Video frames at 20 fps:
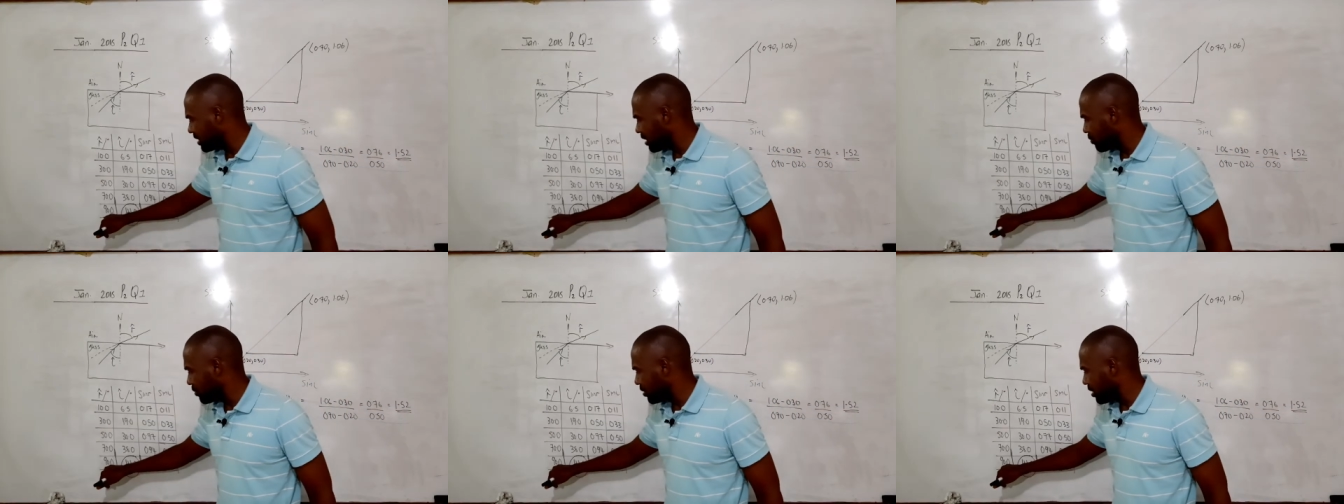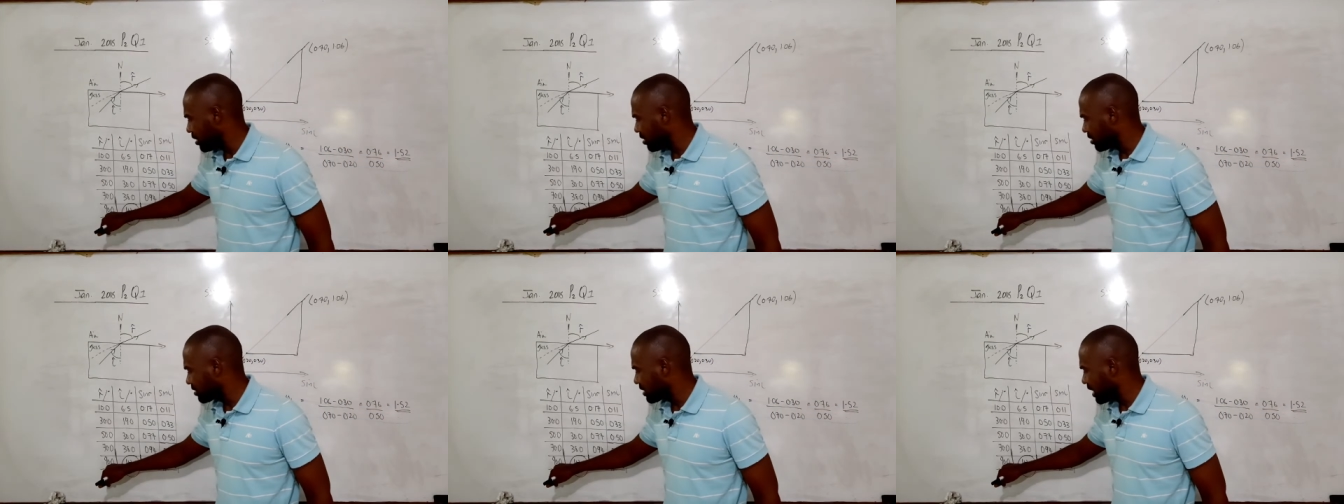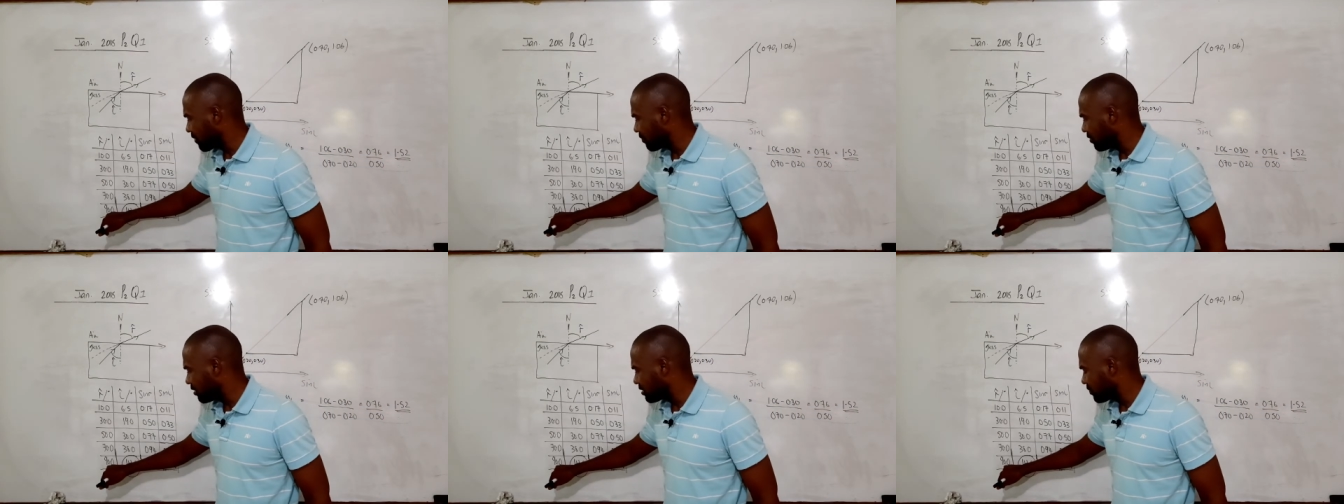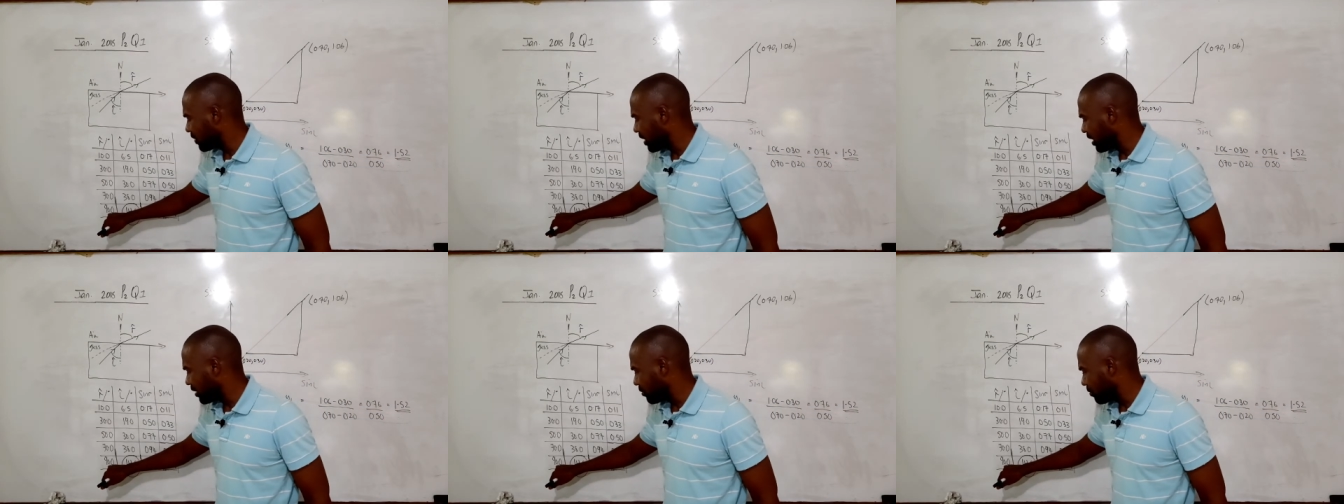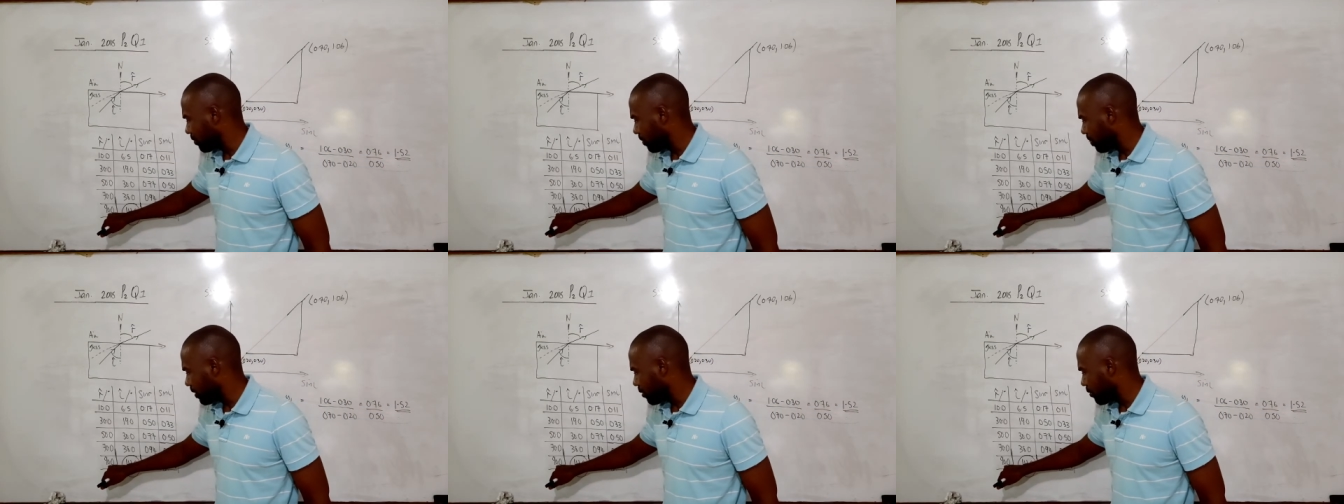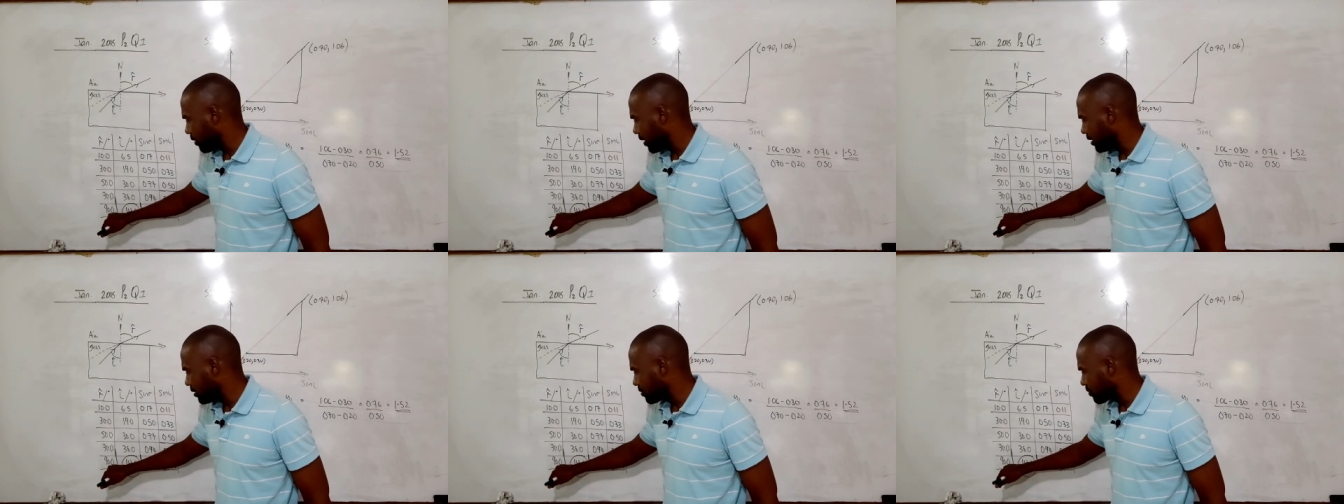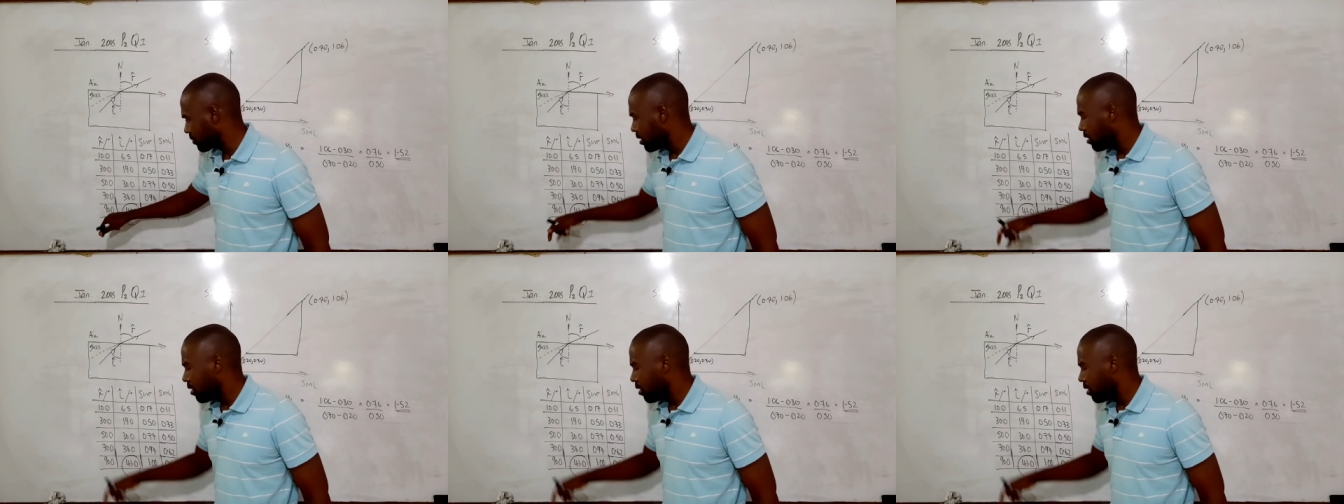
we did not have this value, right?